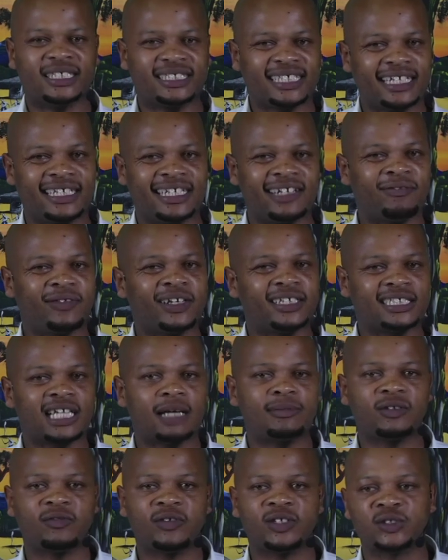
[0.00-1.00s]
do, the
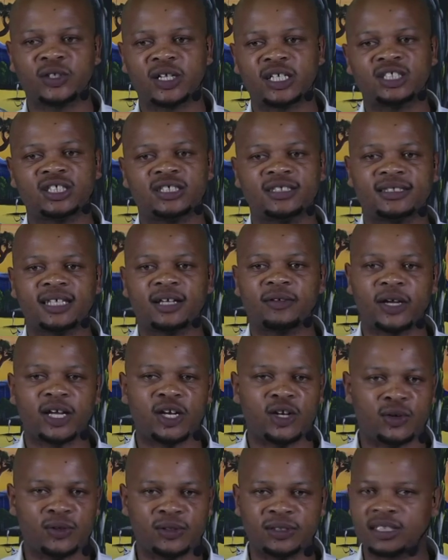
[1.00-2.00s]
different types of
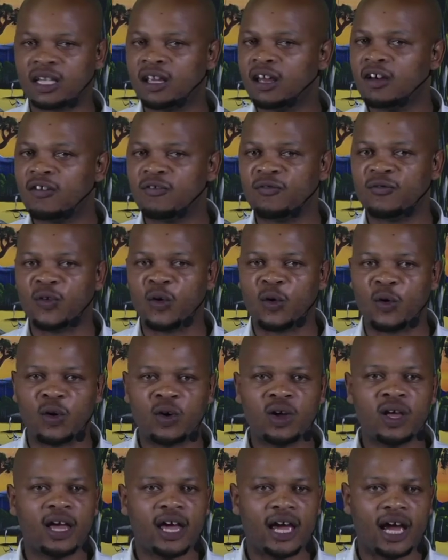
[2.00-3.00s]
introductions that we can use
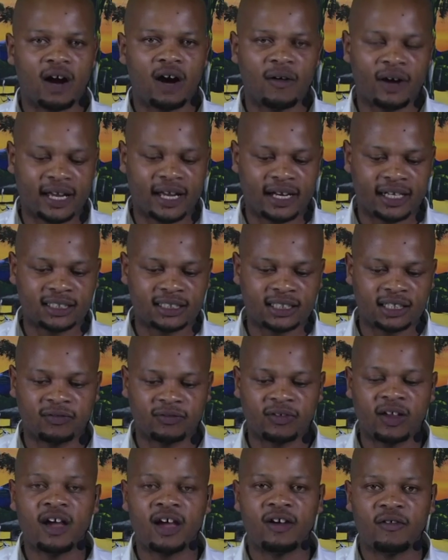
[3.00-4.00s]
for our
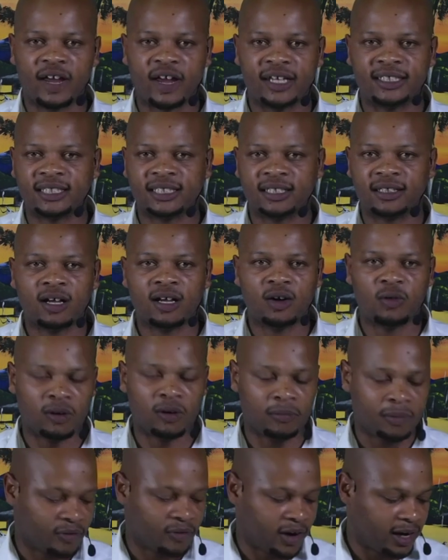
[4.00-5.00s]
narrative writing.
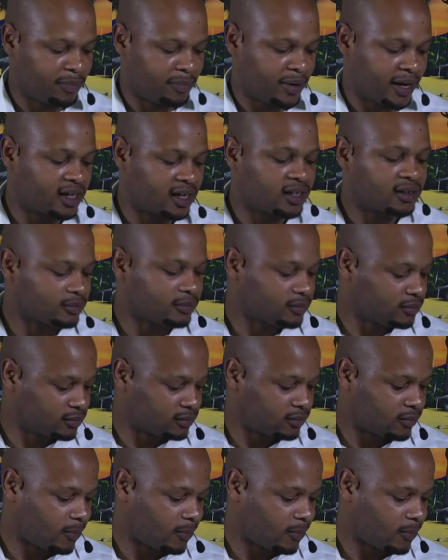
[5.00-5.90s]
We'll be right back.